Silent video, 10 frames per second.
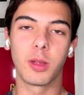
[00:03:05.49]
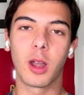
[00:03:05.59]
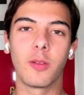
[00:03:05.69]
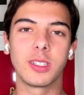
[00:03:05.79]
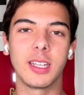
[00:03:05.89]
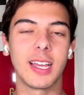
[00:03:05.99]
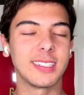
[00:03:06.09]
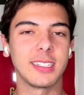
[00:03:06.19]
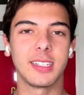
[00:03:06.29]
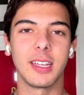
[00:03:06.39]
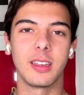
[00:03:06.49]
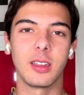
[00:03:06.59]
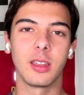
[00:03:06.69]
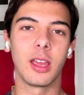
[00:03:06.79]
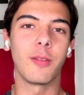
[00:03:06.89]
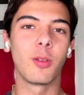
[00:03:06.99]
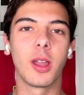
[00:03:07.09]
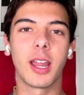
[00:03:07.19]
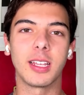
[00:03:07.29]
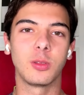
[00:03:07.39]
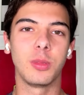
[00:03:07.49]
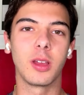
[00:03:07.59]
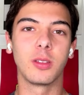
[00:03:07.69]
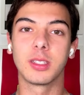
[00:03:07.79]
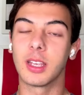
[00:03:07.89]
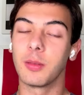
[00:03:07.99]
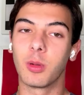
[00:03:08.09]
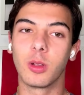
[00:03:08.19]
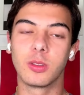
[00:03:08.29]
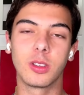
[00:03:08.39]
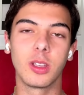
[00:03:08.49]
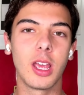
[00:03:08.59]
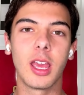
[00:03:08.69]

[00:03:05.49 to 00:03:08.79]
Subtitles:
But obviously, as I said, everyone has to be on the same boat